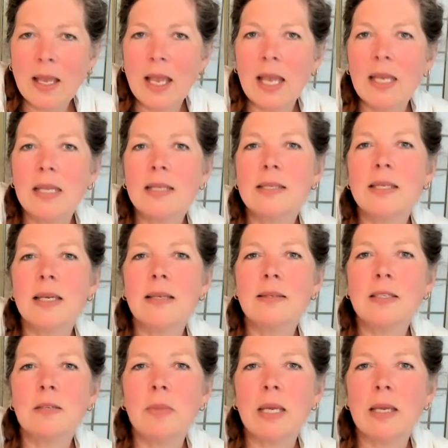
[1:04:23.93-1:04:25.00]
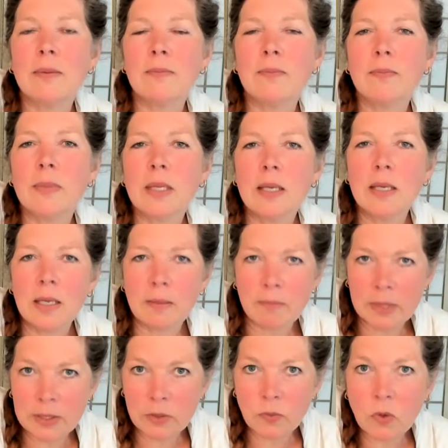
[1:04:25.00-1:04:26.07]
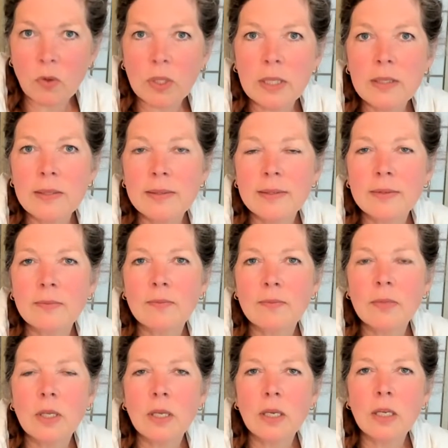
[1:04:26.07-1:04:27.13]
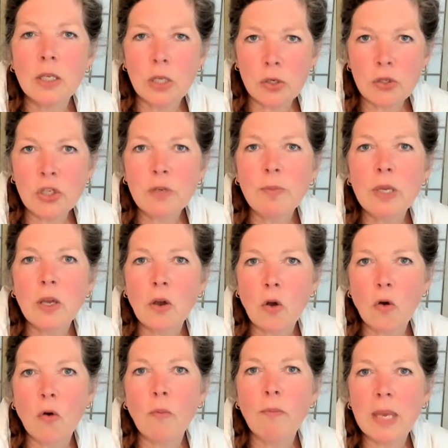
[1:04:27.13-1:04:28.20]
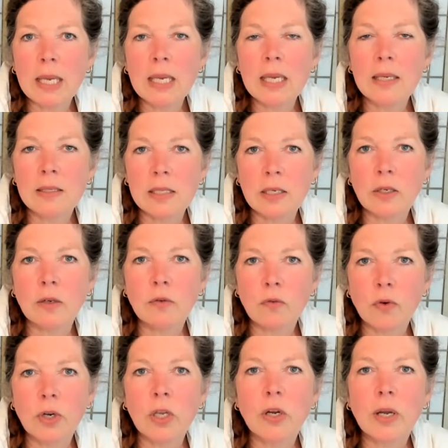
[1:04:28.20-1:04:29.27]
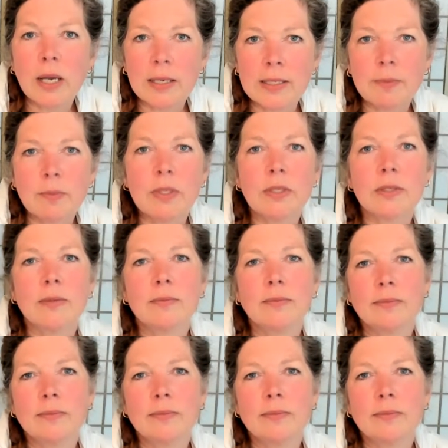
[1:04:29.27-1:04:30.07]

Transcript: and he says to me, Miss Rollins, you should be home making dinner for your husband.